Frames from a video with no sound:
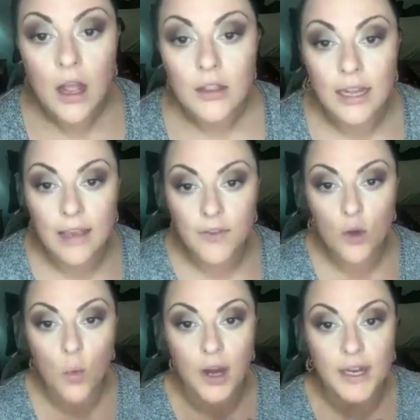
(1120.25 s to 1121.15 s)
Like if you
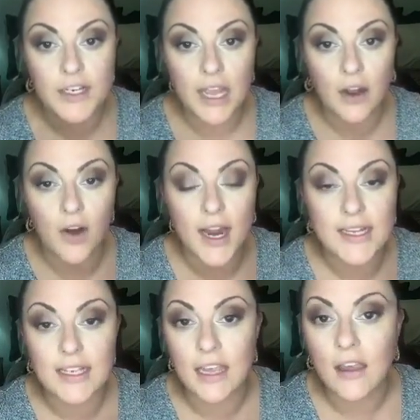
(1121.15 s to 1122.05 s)
wanted to get
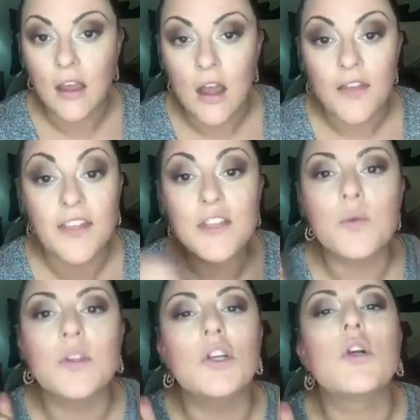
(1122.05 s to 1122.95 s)
crazy, this
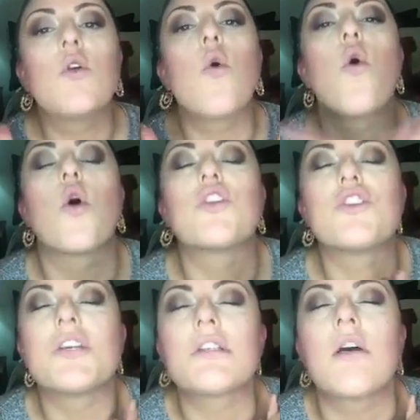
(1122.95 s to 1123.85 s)
would look
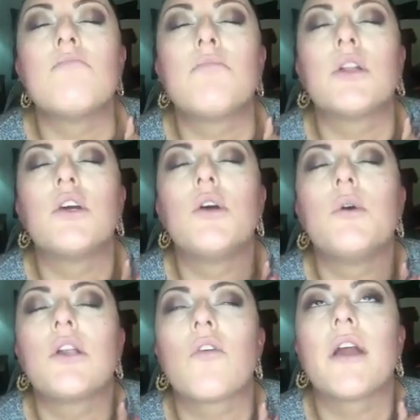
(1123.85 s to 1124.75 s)
gorgeous on blue
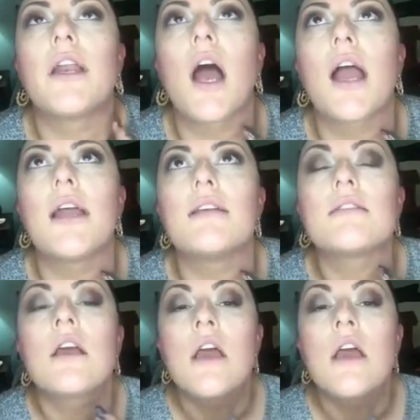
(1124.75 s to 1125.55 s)
and green eyes.